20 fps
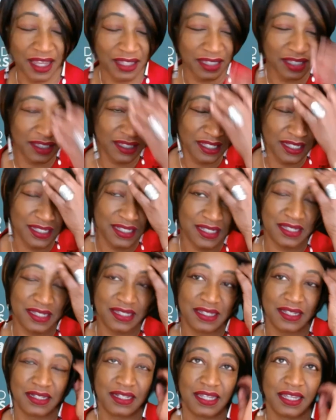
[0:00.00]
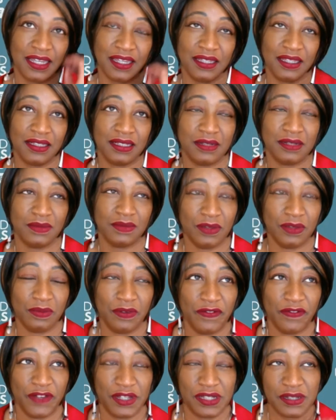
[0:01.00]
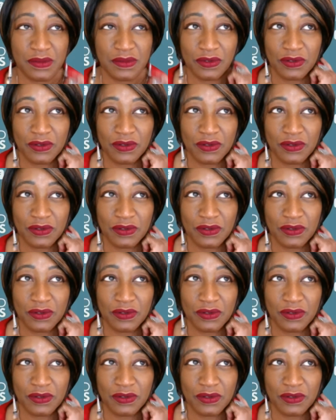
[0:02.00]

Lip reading: I think that's the study done with Professor